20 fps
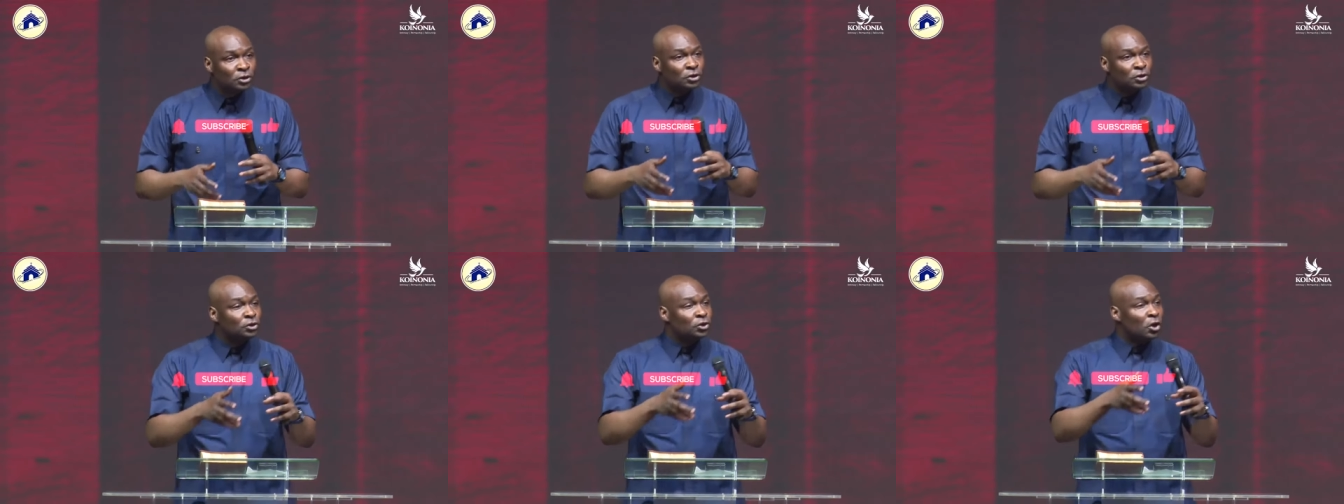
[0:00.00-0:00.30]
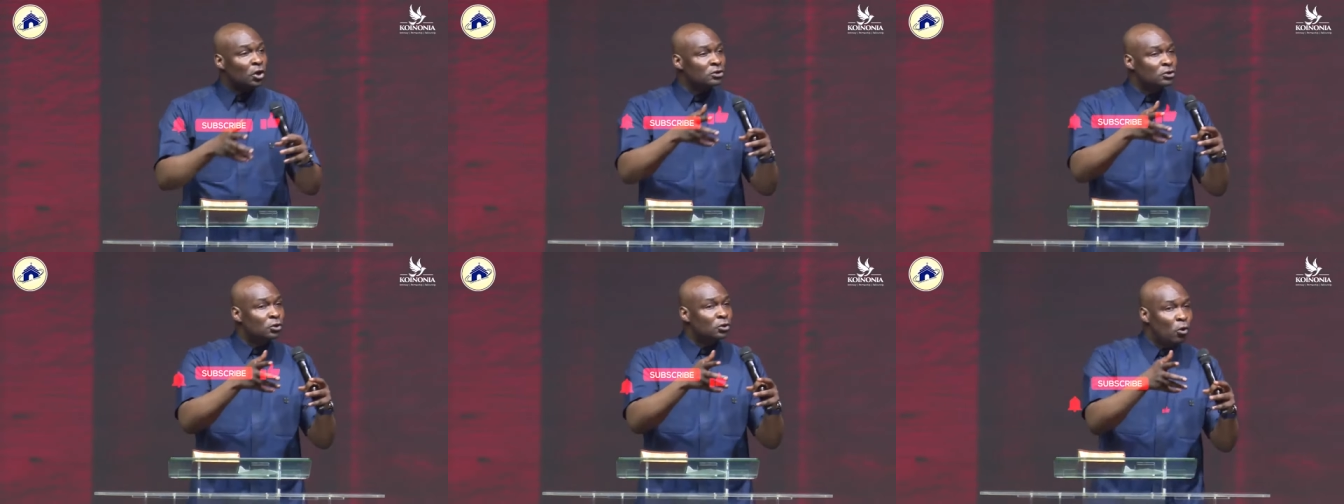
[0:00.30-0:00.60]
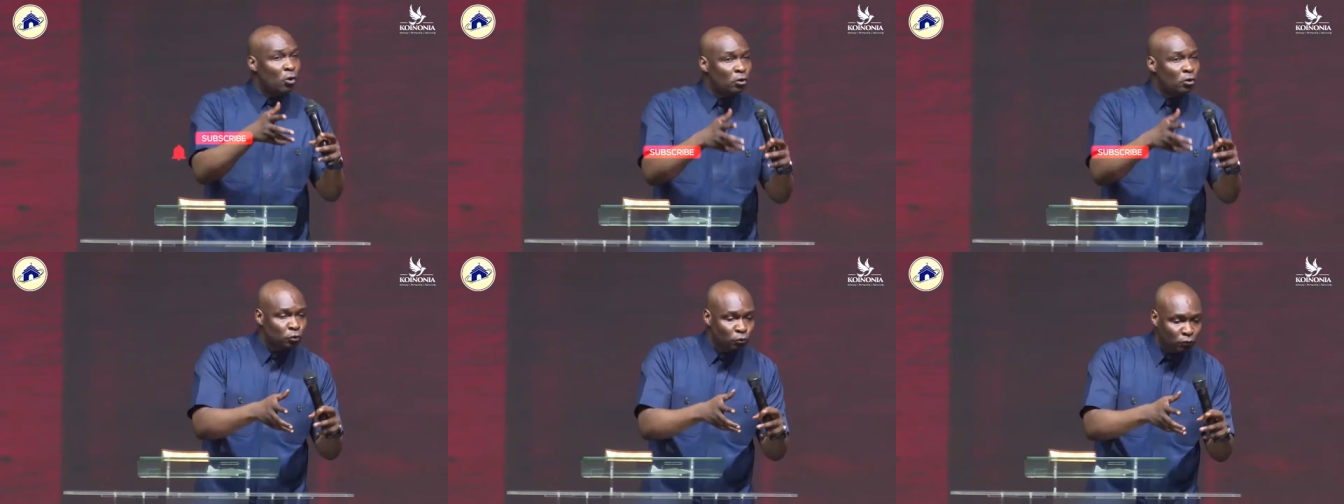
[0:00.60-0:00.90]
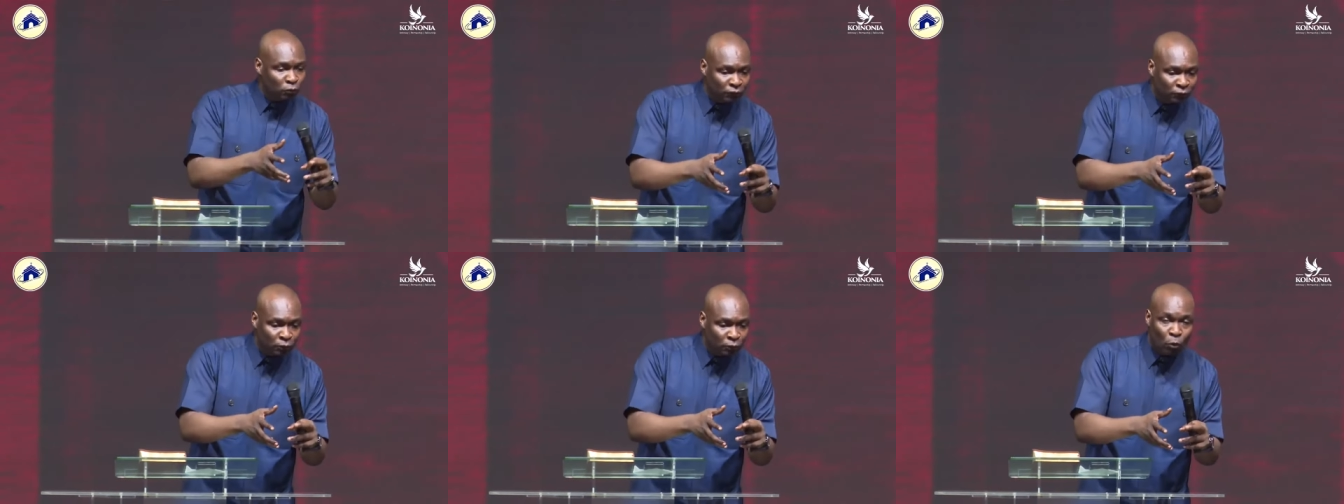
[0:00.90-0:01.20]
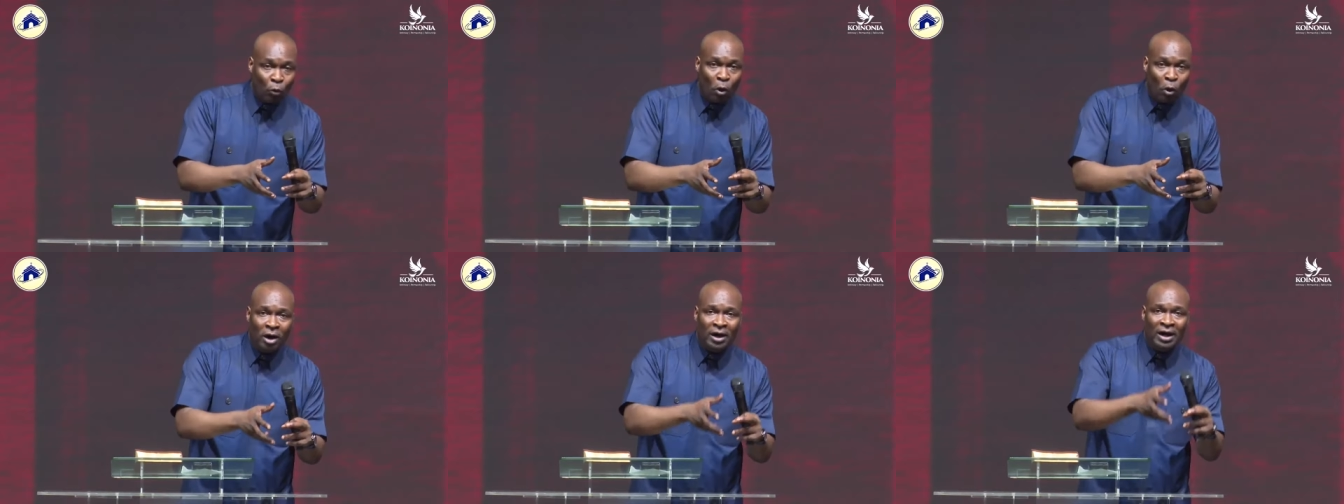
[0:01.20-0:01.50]
Just go to, to
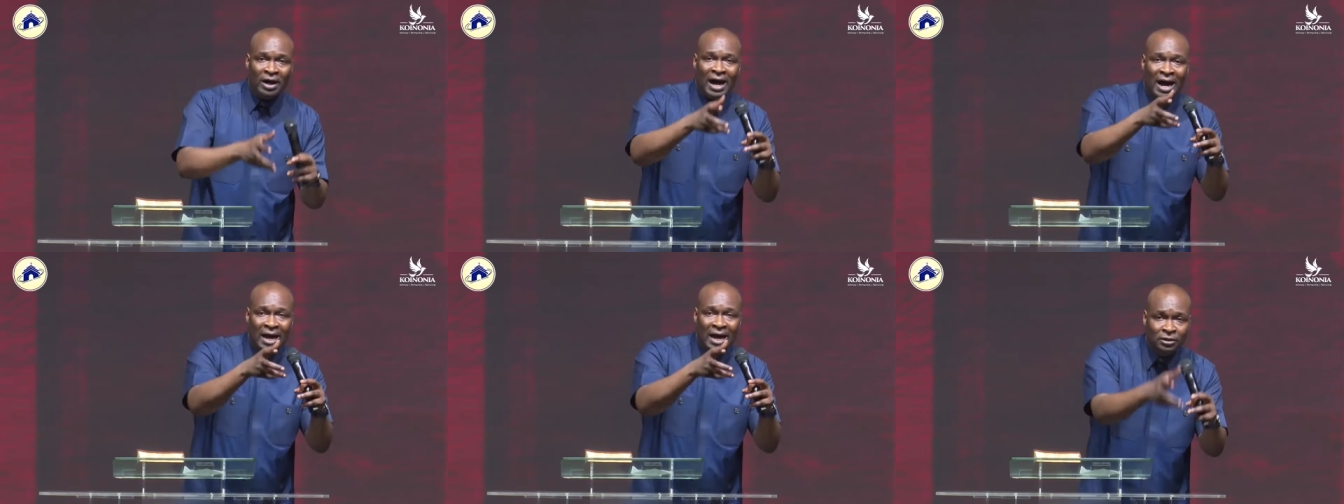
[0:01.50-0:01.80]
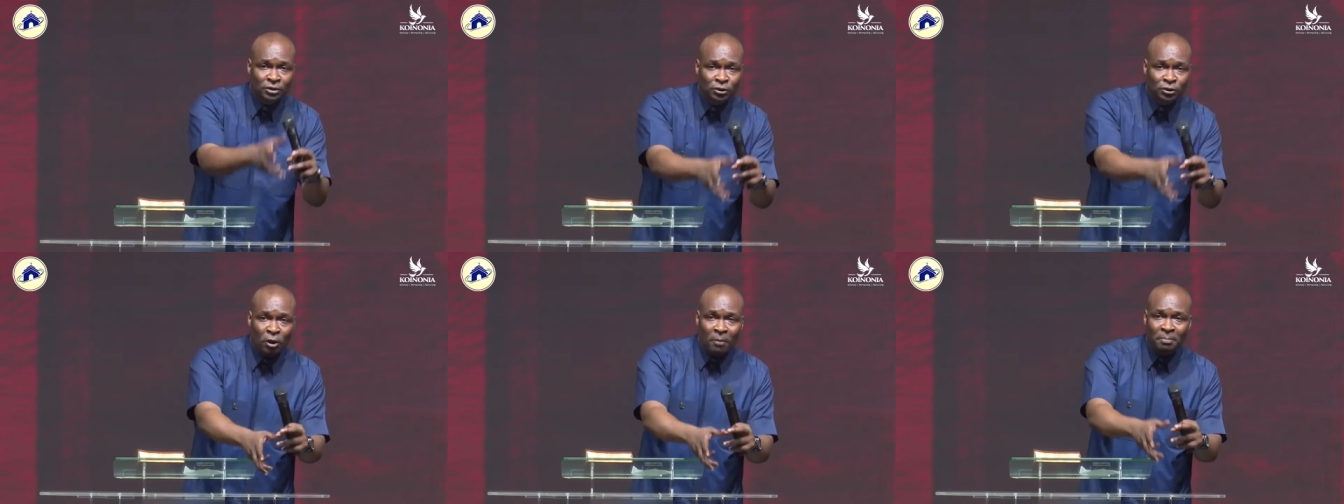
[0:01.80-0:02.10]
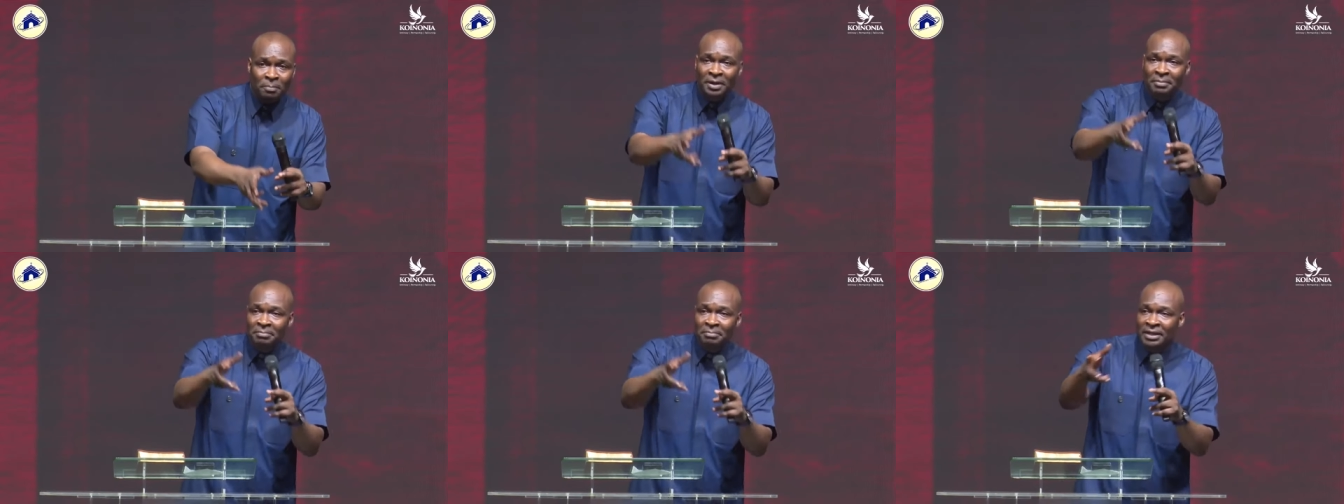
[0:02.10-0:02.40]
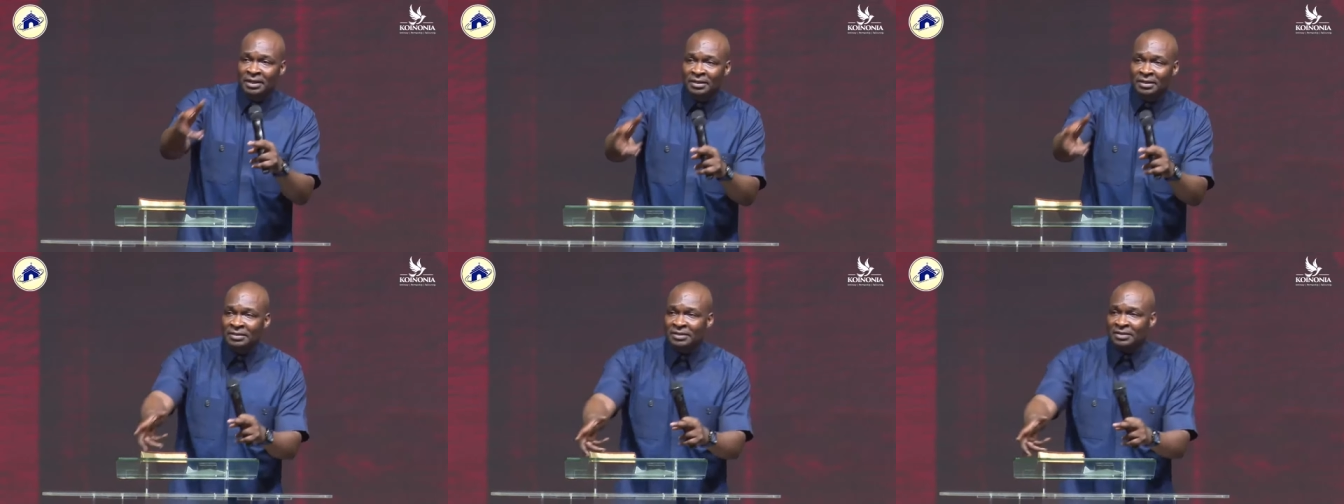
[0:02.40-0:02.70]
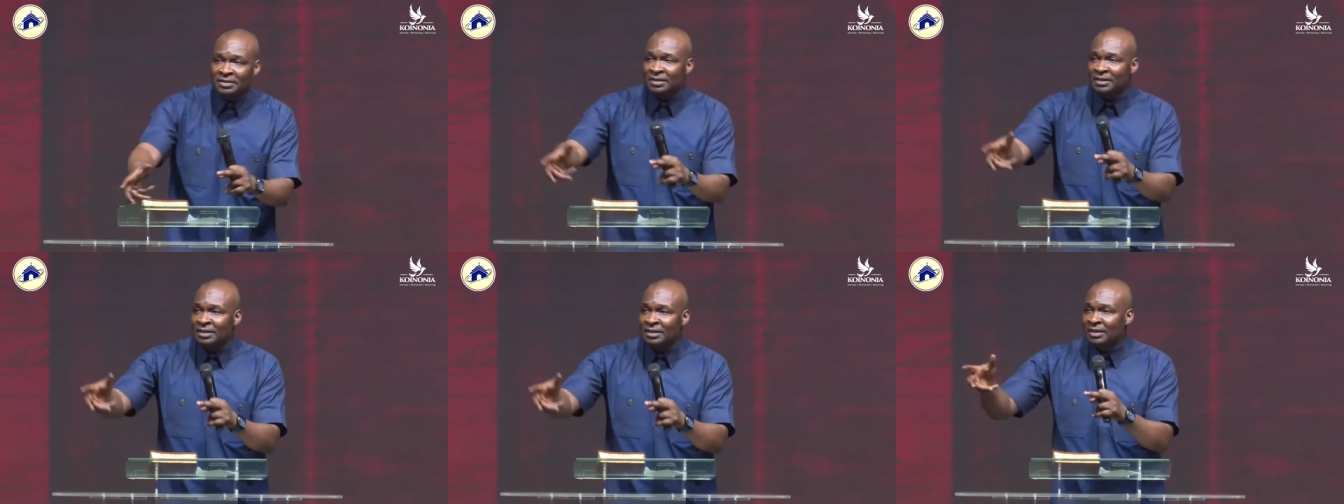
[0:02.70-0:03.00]
work and drop the
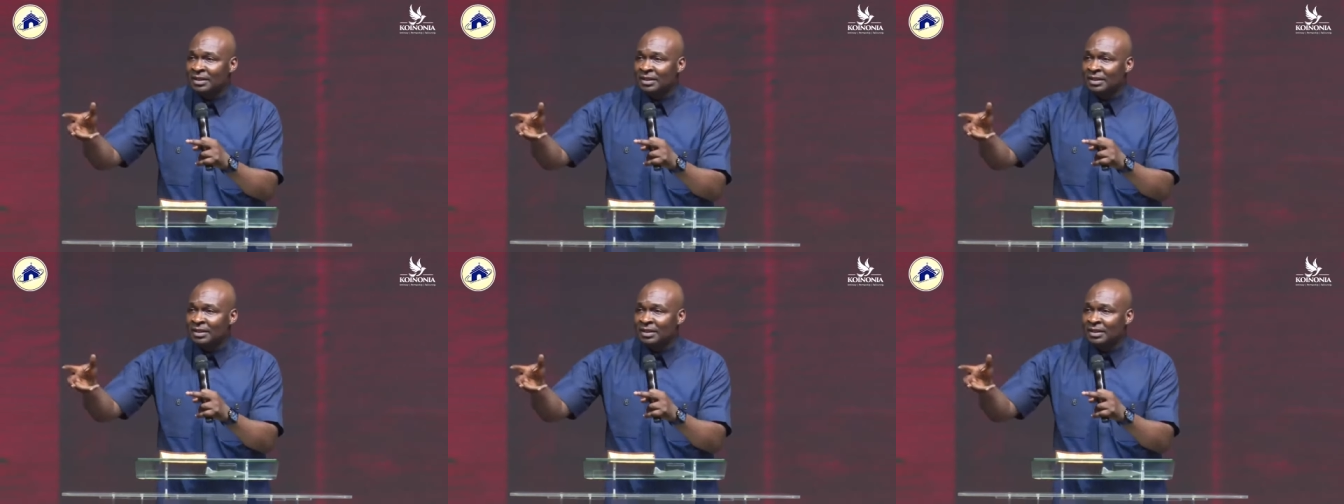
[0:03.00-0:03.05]
meals